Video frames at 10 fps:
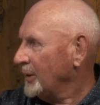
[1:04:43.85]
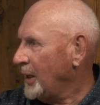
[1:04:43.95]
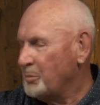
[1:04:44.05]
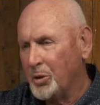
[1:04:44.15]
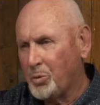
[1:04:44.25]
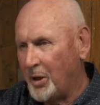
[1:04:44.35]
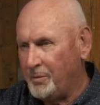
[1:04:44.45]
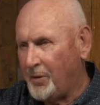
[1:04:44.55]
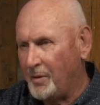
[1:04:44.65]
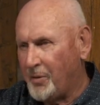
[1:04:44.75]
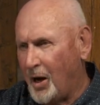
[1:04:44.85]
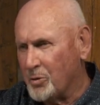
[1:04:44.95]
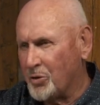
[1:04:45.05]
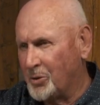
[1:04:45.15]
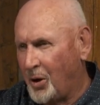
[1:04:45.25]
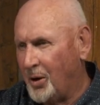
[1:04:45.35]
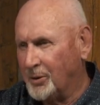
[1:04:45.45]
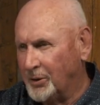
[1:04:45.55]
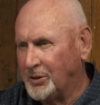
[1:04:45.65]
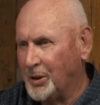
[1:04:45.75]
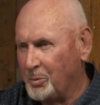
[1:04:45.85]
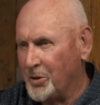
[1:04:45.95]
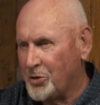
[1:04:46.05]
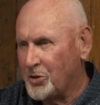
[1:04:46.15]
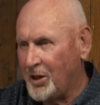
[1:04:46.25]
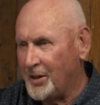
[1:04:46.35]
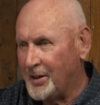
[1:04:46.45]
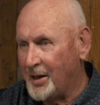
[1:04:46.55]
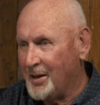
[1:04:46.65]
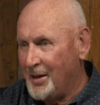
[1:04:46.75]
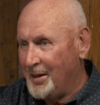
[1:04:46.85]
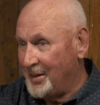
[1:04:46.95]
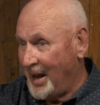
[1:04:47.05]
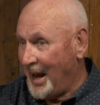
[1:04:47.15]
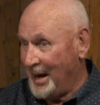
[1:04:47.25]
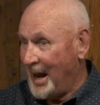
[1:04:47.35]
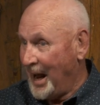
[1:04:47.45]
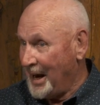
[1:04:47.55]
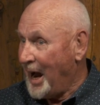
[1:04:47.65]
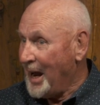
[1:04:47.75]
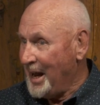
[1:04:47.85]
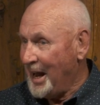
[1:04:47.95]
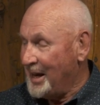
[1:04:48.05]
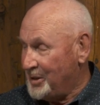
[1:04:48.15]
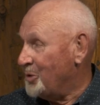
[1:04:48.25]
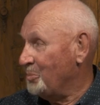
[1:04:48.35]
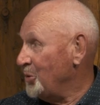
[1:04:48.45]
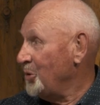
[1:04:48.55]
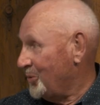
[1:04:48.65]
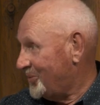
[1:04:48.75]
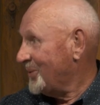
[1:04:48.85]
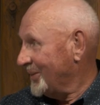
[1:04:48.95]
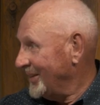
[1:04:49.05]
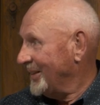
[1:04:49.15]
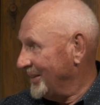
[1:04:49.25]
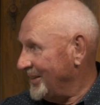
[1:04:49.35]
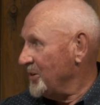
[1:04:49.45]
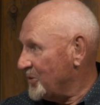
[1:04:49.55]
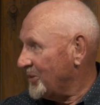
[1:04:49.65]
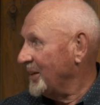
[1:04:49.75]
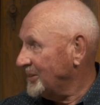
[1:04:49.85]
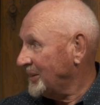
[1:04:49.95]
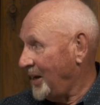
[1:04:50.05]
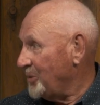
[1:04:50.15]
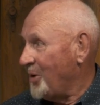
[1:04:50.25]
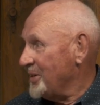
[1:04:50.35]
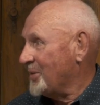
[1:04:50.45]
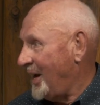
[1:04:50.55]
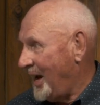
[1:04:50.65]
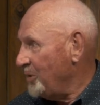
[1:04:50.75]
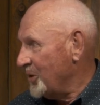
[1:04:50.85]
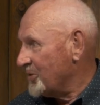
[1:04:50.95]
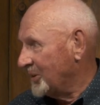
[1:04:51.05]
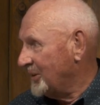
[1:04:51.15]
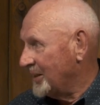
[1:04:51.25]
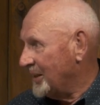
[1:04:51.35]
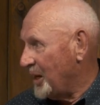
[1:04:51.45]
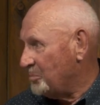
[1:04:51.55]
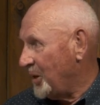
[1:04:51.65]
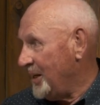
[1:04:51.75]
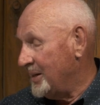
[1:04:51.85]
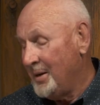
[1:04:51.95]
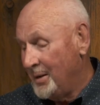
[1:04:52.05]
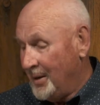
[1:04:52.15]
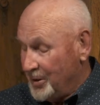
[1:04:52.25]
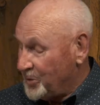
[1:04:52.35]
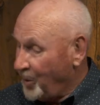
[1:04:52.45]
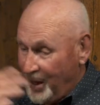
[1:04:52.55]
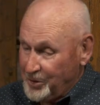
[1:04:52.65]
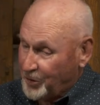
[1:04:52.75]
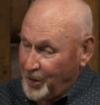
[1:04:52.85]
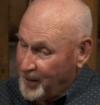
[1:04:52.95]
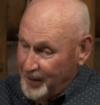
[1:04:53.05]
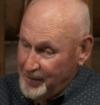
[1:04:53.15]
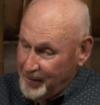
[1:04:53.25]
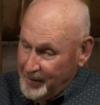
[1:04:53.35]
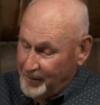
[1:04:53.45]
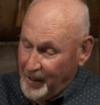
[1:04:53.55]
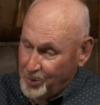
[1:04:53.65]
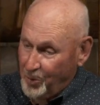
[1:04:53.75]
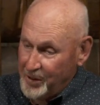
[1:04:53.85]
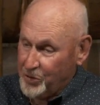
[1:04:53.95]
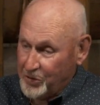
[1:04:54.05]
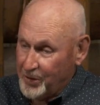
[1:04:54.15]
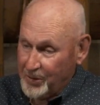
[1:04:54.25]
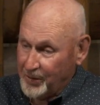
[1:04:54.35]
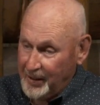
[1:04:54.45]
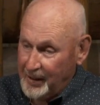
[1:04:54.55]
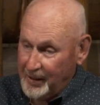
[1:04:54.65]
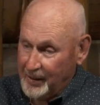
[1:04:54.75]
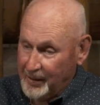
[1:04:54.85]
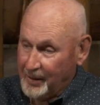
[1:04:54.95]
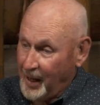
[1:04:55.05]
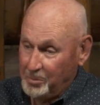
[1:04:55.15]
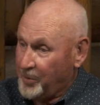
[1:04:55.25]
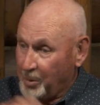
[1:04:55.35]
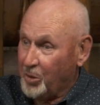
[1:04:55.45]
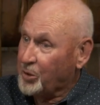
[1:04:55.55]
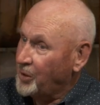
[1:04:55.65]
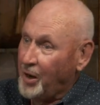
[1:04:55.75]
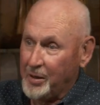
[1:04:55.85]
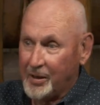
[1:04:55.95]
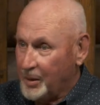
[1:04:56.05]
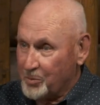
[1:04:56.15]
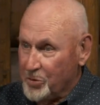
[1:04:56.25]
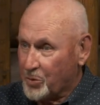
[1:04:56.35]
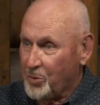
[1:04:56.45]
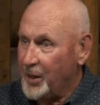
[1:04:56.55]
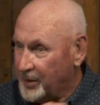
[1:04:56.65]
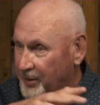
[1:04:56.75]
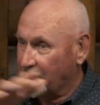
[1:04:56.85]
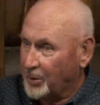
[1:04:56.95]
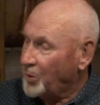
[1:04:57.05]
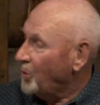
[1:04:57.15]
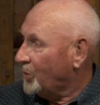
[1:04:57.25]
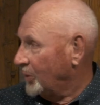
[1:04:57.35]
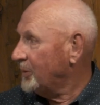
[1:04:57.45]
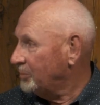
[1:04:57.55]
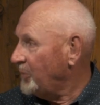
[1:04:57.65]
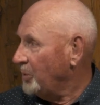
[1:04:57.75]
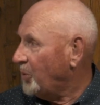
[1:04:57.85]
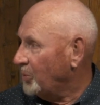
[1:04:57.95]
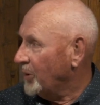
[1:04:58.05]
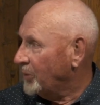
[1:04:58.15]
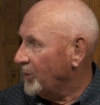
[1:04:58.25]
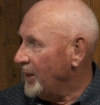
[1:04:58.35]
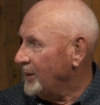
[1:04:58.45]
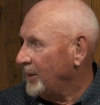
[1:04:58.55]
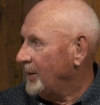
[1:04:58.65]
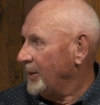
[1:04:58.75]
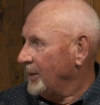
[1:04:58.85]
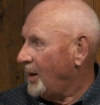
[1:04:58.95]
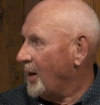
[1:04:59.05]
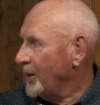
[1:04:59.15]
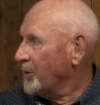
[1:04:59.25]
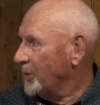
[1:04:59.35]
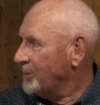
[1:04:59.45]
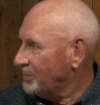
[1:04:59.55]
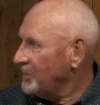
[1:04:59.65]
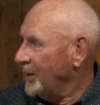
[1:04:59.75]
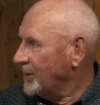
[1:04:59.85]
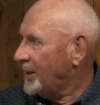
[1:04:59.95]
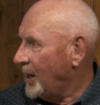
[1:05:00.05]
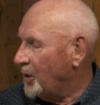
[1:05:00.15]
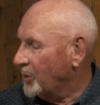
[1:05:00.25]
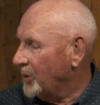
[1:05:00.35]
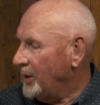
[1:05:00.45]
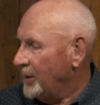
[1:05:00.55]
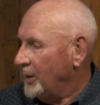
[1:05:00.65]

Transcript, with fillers: Came to twenty-five thousand dollars that was sitting there, that, and, and I had to move these things. Otherwise, I wasn't going to get paid. So I started a, a twice yearly, uh, the Book and Art Den was great, and the local people were great. Harder in Calgary.